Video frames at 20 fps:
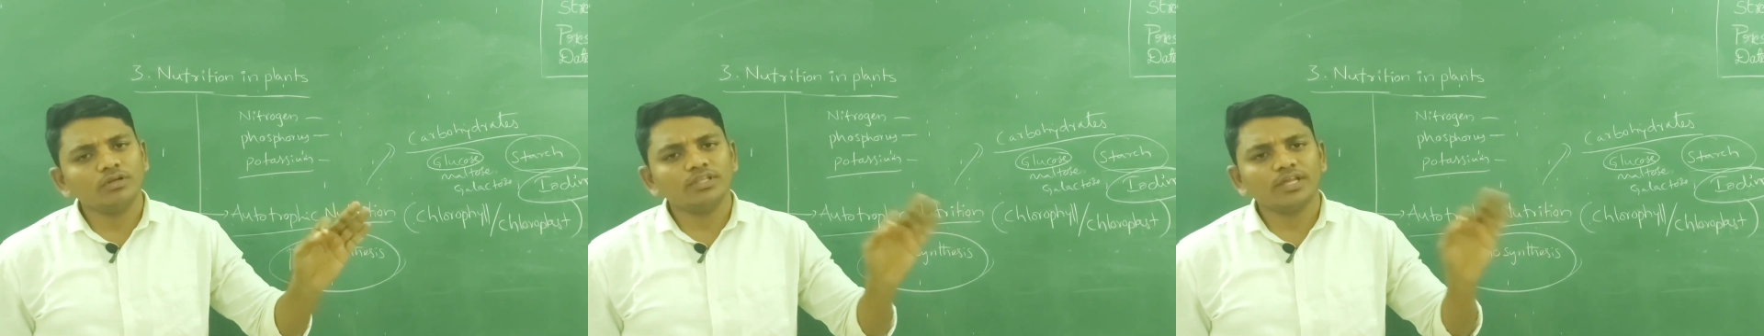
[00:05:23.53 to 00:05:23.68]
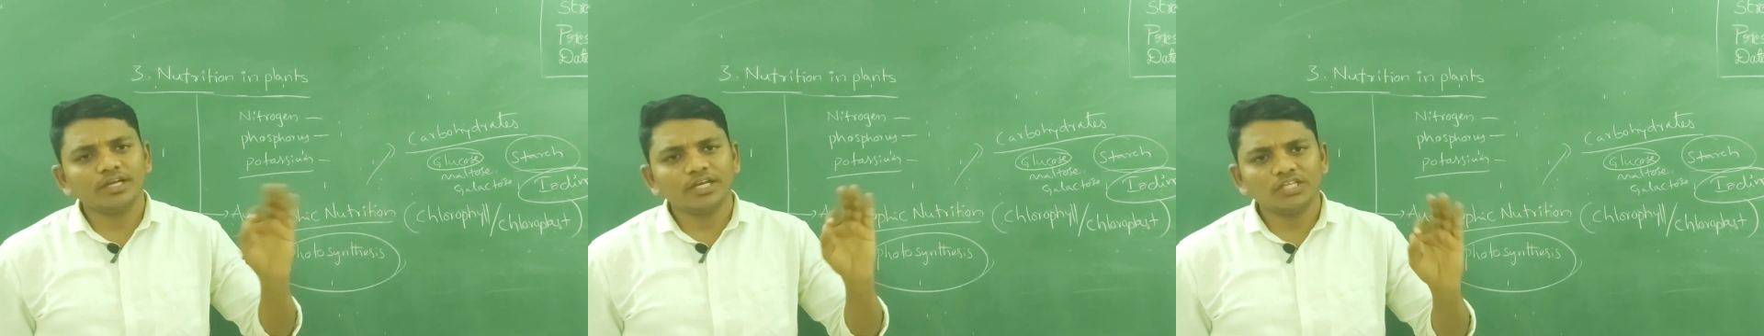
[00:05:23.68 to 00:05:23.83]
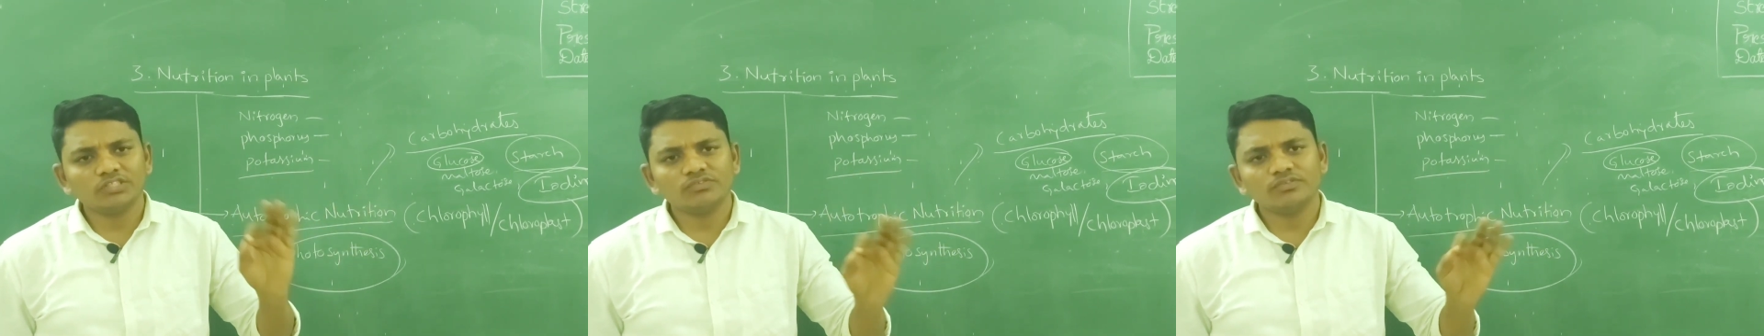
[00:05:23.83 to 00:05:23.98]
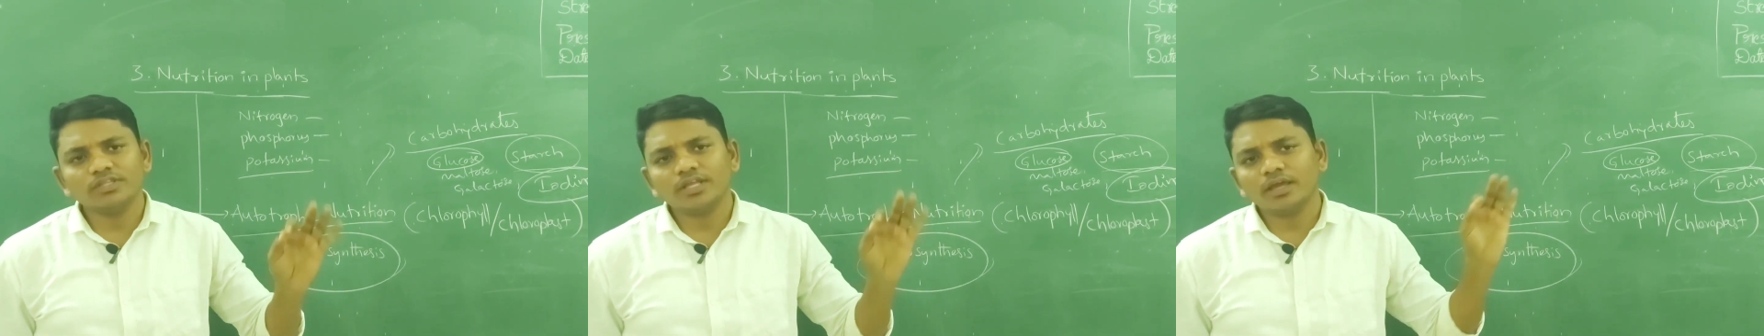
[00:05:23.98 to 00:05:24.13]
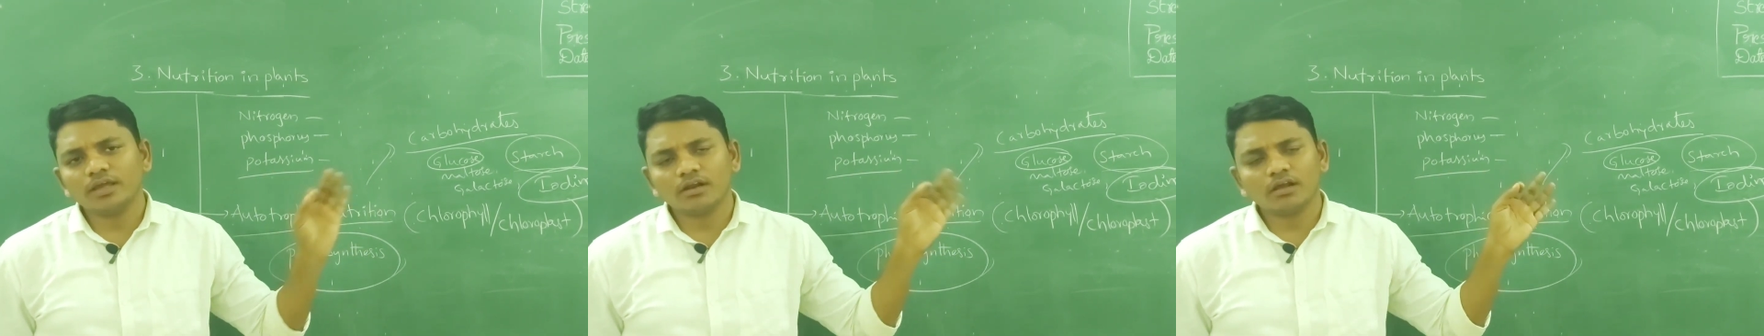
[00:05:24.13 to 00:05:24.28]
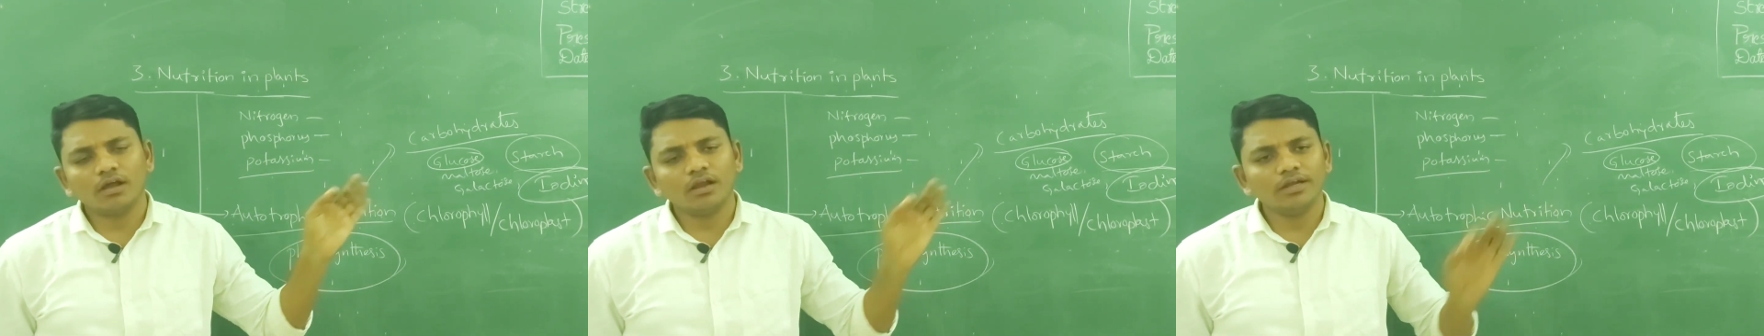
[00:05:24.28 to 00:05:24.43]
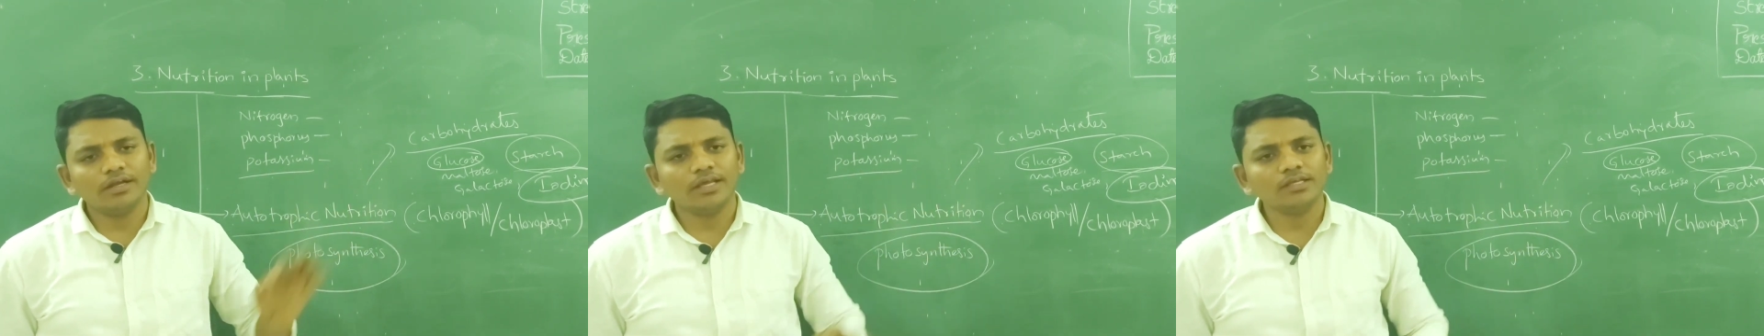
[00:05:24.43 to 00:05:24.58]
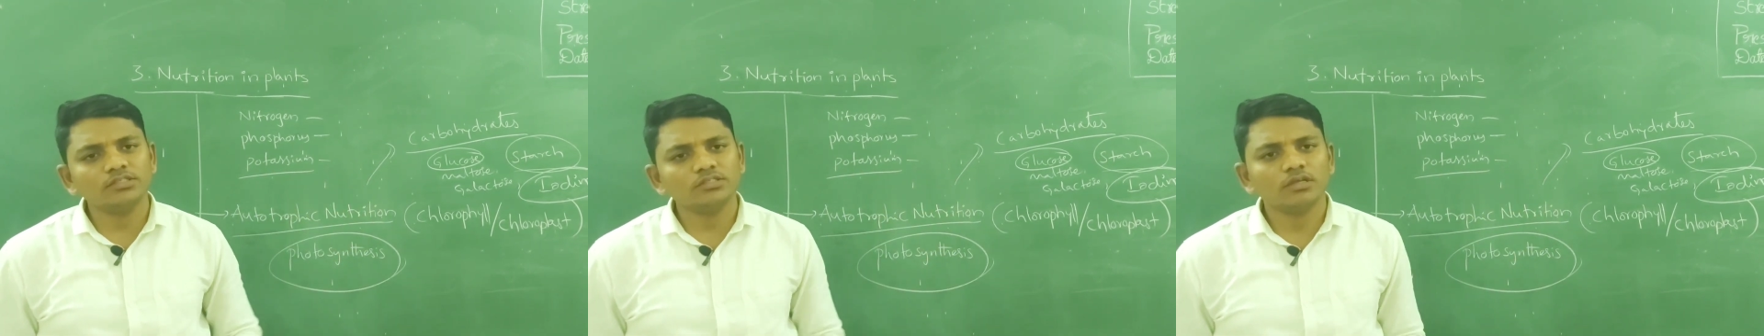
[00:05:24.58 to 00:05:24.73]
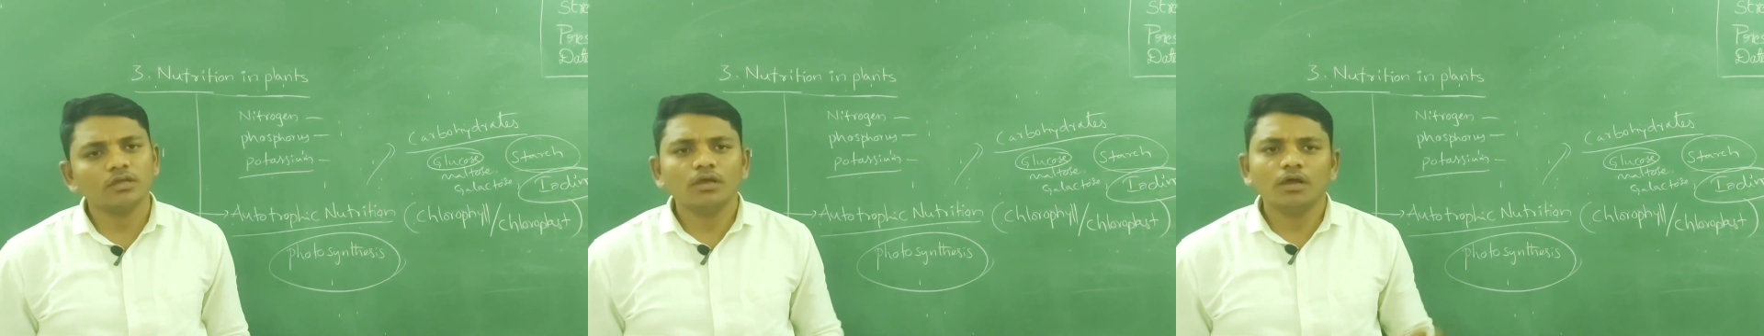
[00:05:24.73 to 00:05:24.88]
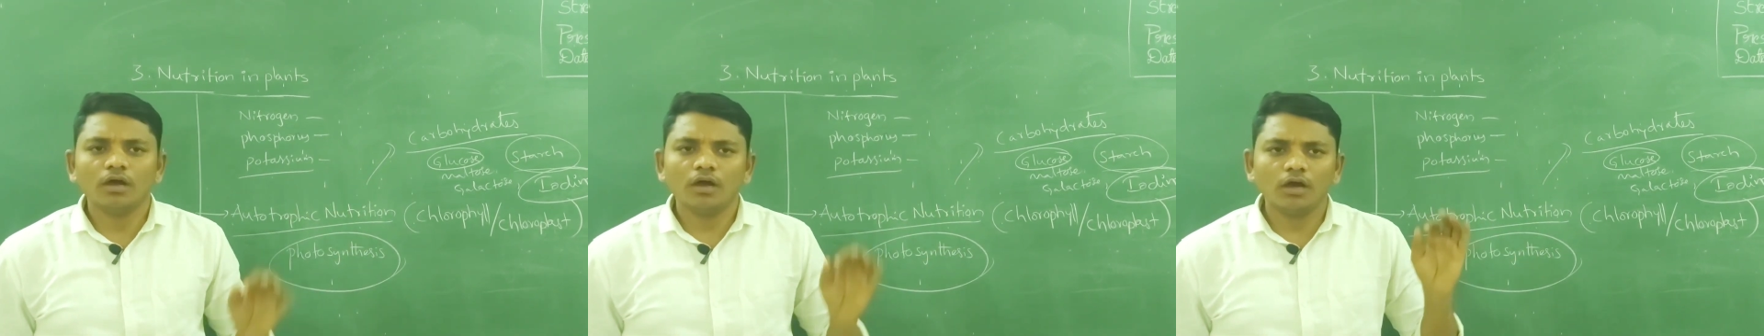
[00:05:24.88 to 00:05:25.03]
that is they are called as
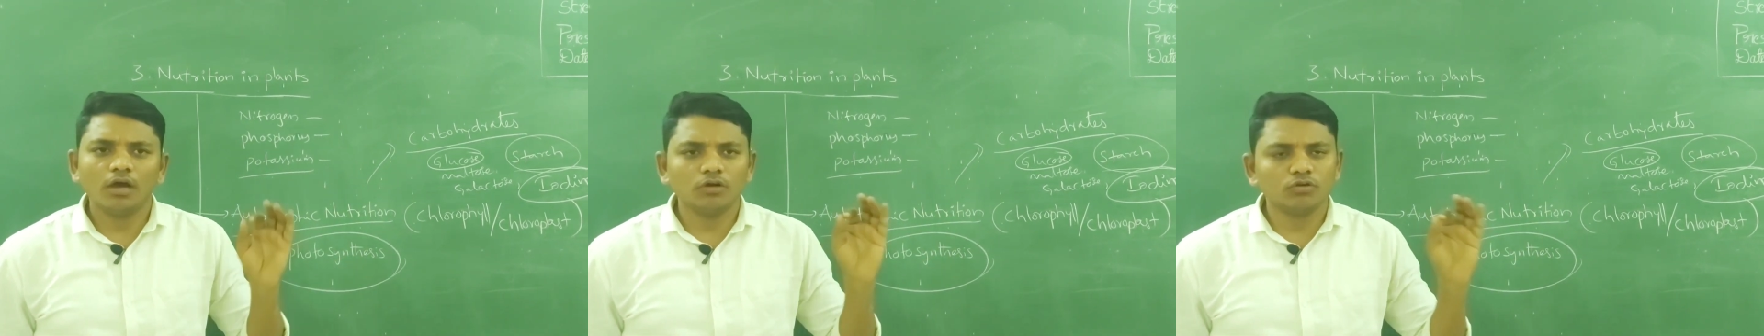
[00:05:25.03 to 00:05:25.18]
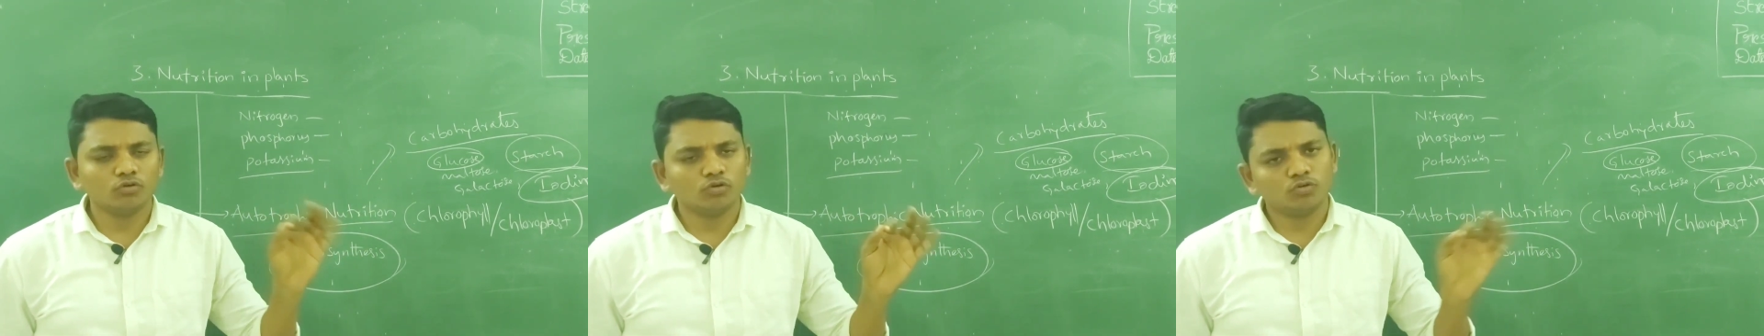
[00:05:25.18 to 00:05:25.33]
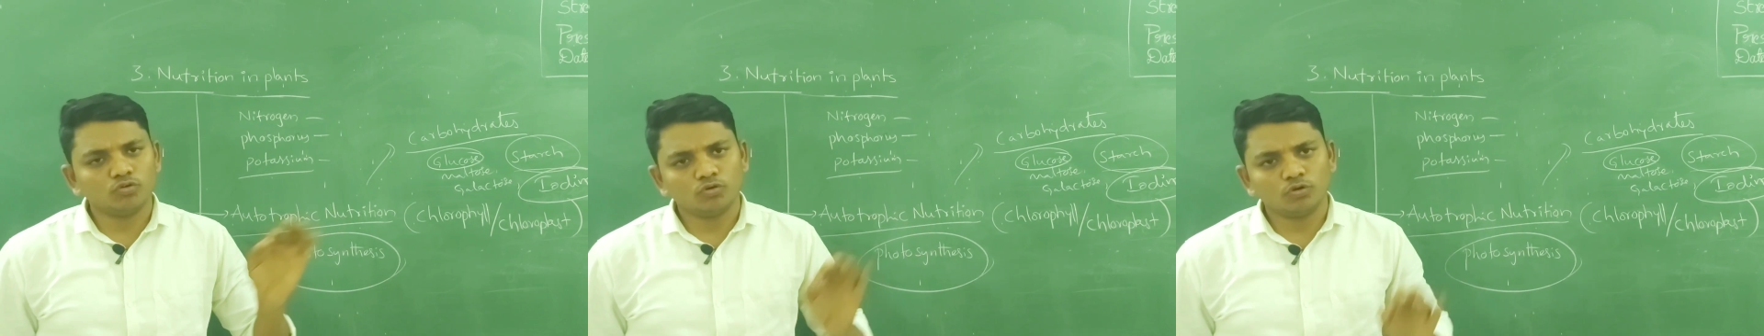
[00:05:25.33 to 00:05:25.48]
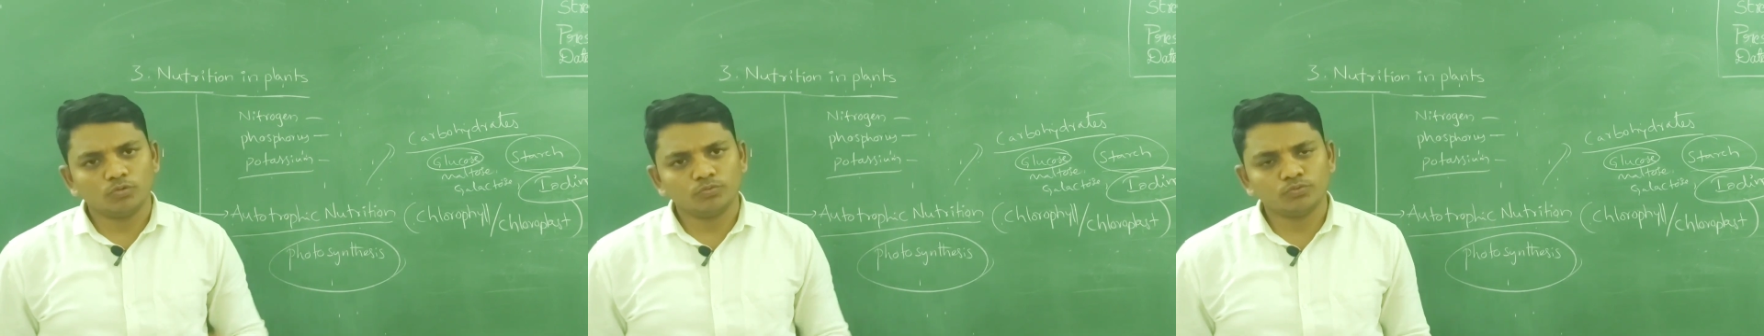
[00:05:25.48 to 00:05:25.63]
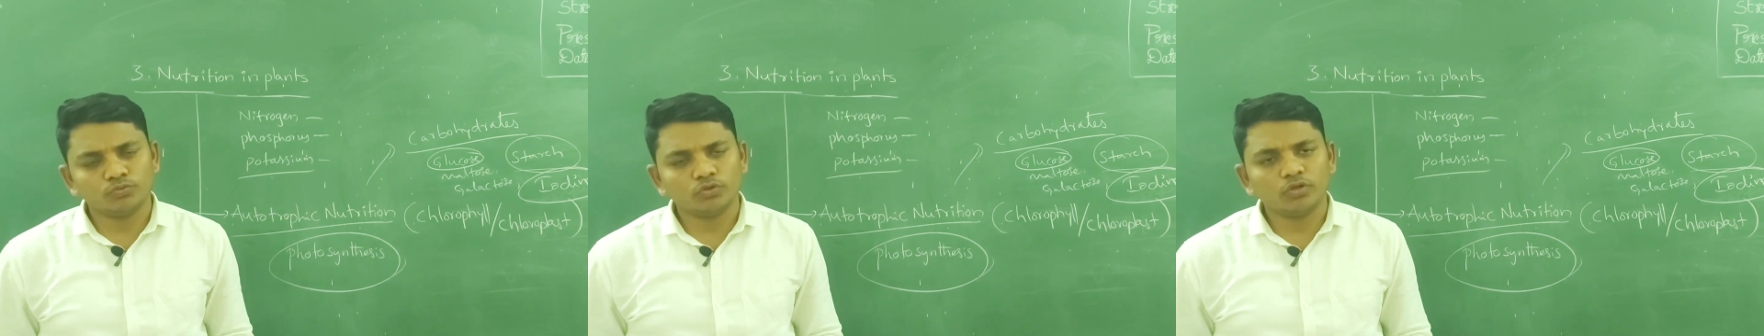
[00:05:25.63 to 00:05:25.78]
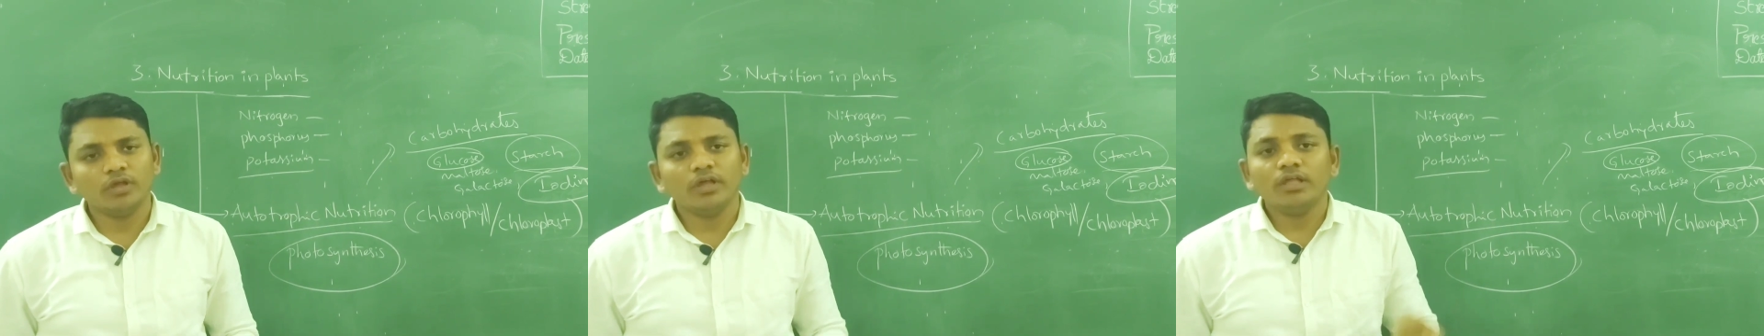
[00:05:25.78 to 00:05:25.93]
autotrophs.